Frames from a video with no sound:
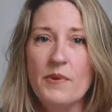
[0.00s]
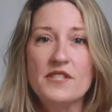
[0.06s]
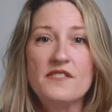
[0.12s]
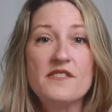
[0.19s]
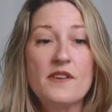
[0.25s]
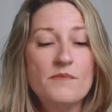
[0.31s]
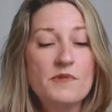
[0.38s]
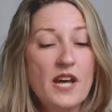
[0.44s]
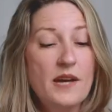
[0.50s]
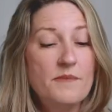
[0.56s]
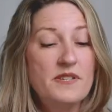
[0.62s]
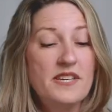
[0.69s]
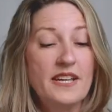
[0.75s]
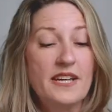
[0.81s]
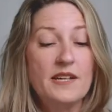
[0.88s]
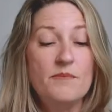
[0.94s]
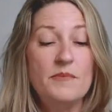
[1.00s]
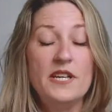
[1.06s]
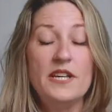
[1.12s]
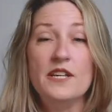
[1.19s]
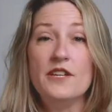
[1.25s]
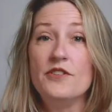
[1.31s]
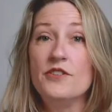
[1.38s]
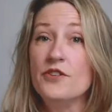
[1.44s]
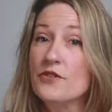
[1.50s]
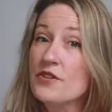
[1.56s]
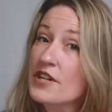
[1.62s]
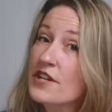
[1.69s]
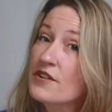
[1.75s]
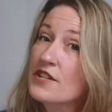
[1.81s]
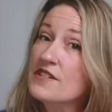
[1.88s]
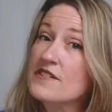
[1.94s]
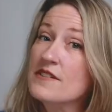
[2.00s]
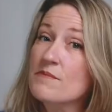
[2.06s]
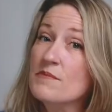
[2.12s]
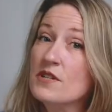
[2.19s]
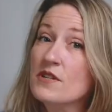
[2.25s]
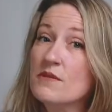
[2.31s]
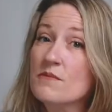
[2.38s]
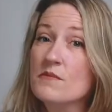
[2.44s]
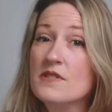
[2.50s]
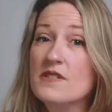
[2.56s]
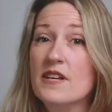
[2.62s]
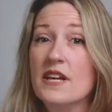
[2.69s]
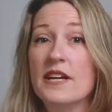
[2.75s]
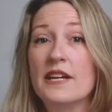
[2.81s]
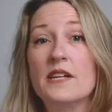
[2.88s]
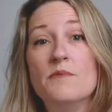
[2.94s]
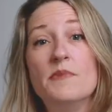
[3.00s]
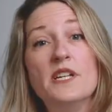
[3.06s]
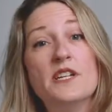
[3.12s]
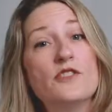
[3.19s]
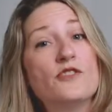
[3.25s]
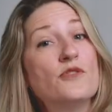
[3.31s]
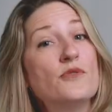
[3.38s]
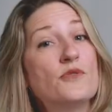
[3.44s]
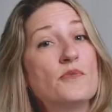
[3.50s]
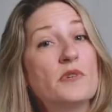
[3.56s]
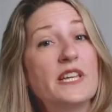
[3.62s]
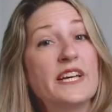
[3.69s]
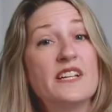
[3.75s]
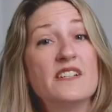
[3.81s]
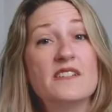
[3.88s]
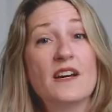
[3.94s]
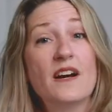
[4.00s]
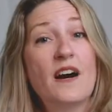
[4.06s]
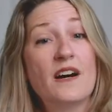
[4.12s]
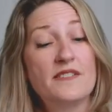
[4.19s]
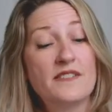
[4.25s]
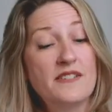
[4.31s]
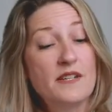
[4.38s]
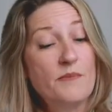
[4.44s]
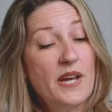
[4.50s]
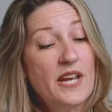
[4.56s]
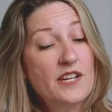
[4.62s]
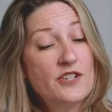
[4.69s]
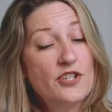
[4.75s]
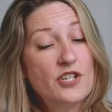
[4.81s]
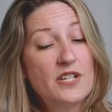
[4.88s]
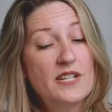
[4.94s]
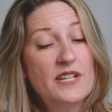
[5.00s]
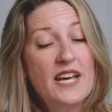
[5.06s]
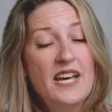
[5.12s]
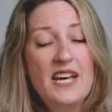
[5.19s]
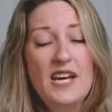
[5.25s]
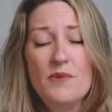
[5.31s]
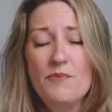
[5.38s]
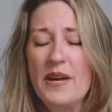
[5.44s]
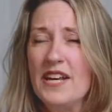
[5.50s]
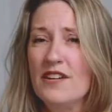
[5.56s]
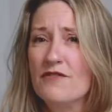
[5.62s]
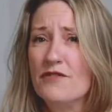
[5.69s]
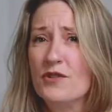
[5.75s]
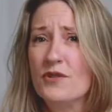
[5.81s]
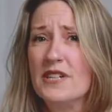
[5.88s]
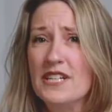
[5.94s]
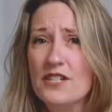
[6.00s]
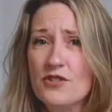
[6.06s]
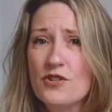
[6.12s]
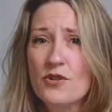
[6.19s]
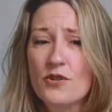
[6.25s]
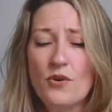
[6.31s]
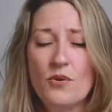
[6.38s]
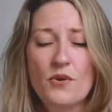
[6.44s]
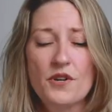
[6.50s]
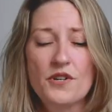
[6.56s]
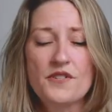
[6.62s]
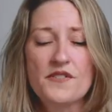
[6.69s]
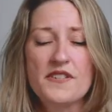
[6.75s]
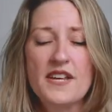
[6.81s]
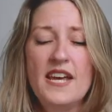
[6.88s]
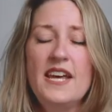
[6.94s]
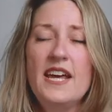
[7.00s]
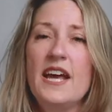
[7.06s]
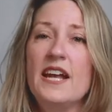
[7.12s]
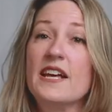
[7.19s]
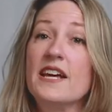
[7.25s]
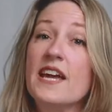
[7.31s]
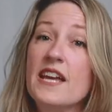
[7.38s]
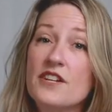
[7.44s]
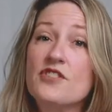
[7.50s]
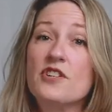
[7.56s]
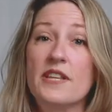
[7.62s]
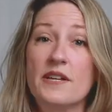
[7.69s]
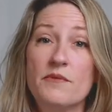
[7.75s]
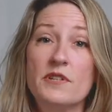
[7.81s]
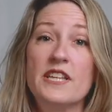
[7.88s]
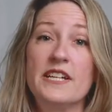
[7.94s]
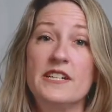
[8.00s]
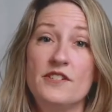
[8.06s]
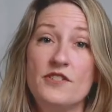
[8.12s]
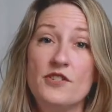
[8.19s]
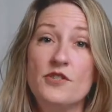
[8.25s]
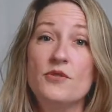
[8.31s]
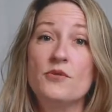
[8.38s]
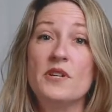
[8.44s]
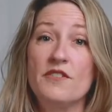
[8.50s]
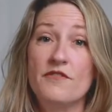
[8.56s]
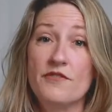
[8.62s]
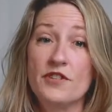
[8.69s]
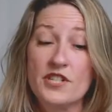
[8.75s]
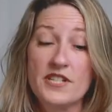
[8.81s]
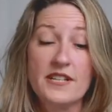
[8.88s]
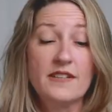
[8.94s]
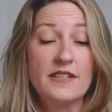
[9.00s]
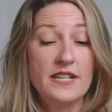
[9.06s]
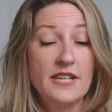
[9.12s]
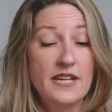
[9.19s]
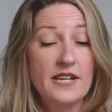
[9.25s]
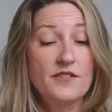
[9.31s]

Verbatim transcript: but sometimes it can be urinary symptoms, it can be issues related to constipation, painful intercourse, and occasionally related to infertility